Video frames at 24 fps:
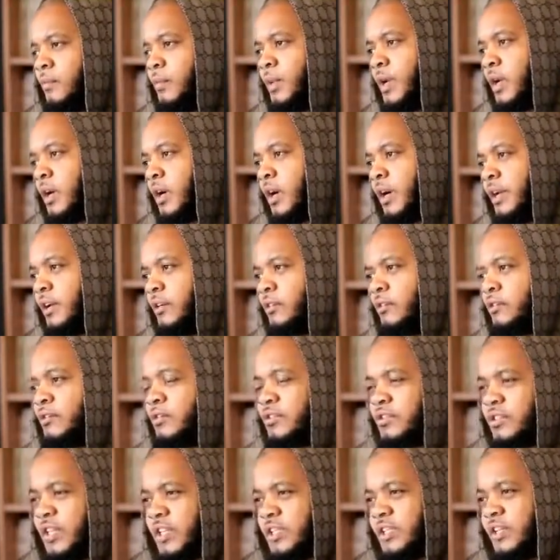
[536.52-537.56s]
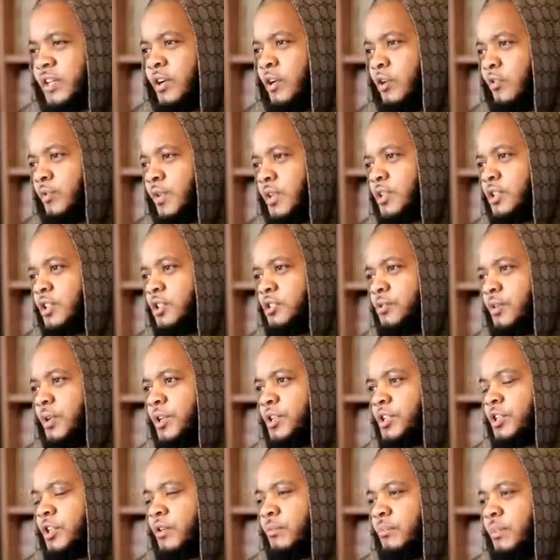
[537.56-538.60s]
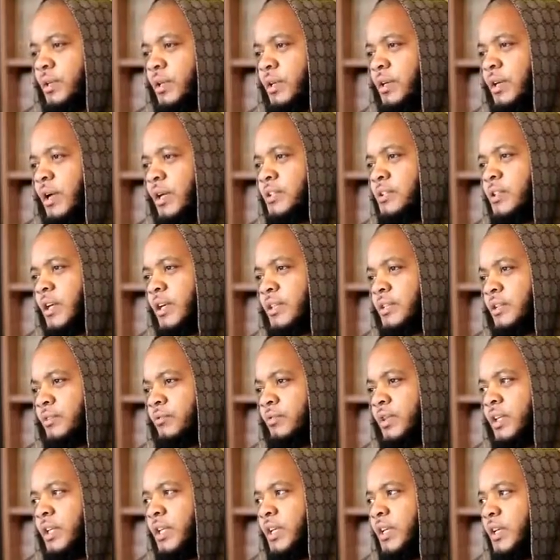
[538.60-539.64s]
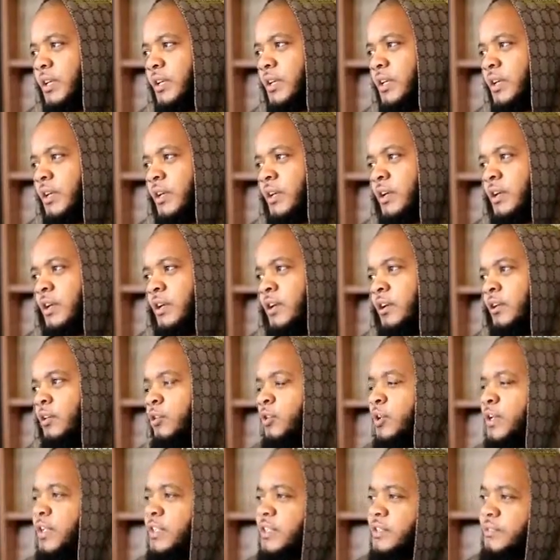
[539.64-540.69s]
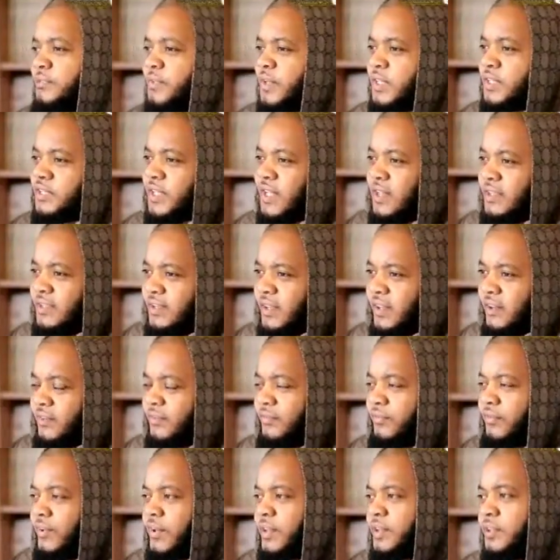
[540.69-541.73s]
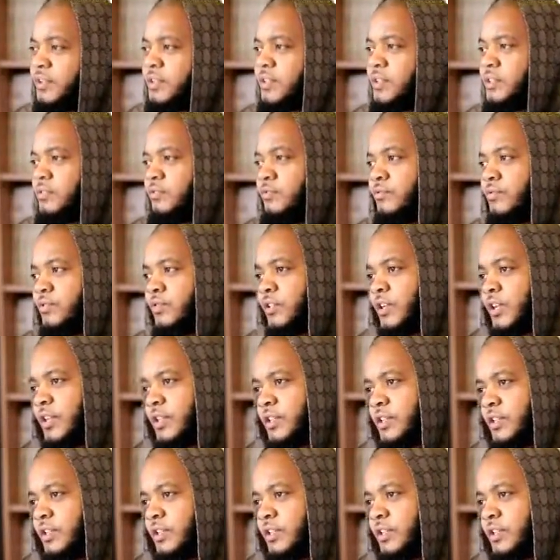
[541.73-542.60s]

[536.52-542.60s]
when I kind of started to get over the situation a bit, I started to really look into things like death, and to look